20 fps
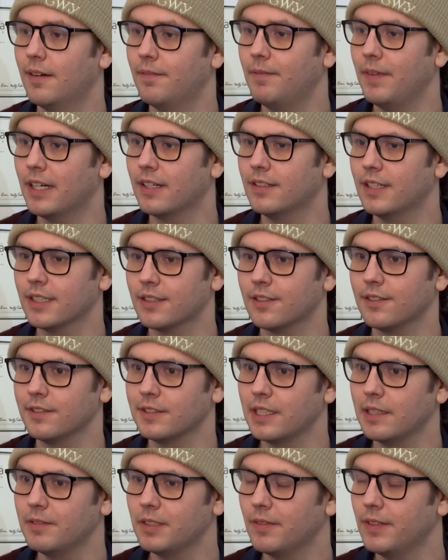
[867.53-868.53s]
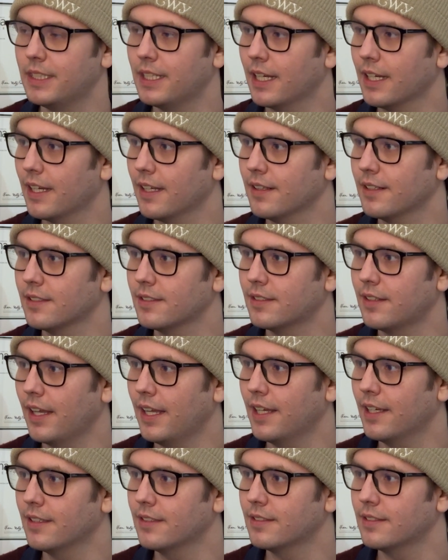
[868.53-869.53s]
Mayor Nichols seems to be taking the
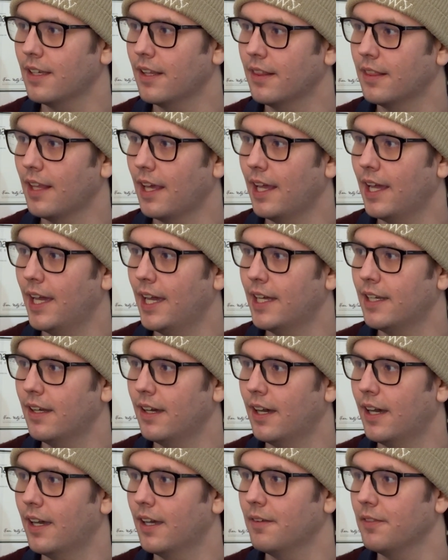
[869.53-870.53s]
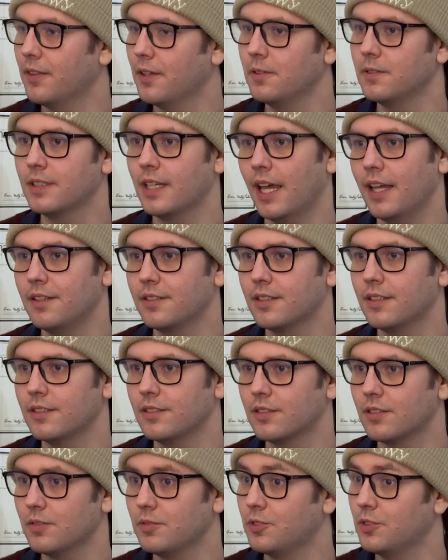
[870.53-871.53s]
stance that those
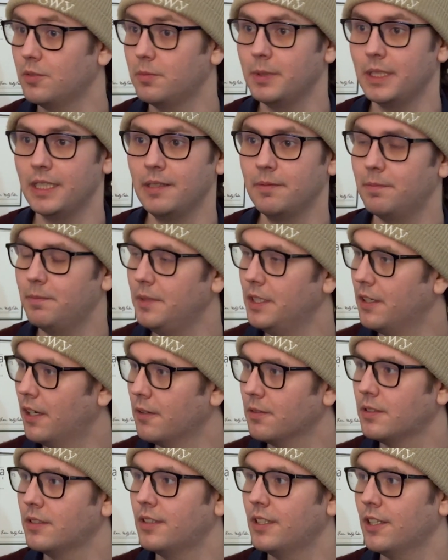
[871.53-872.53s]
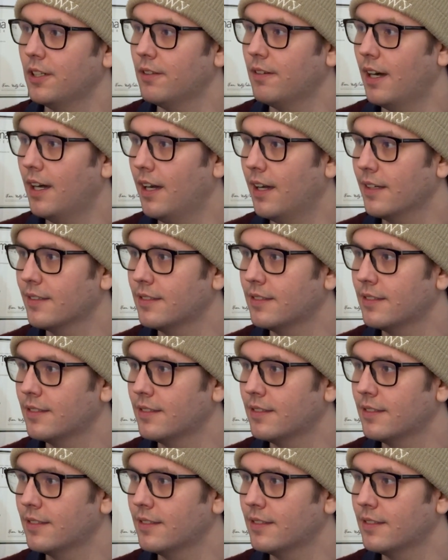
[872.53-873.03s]
cases should be, still